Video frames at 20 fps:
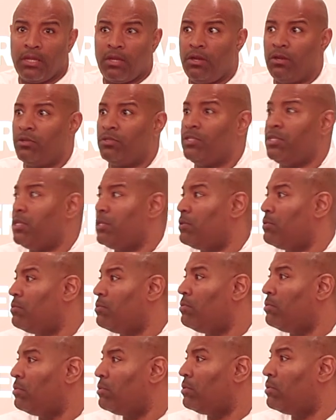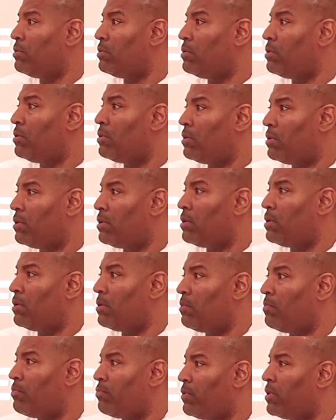curves you,
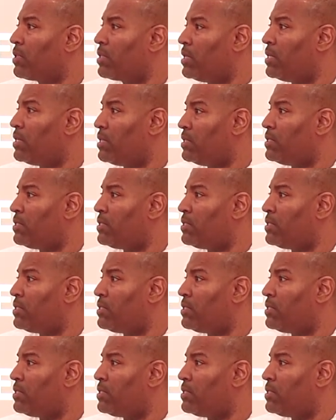Brooklyn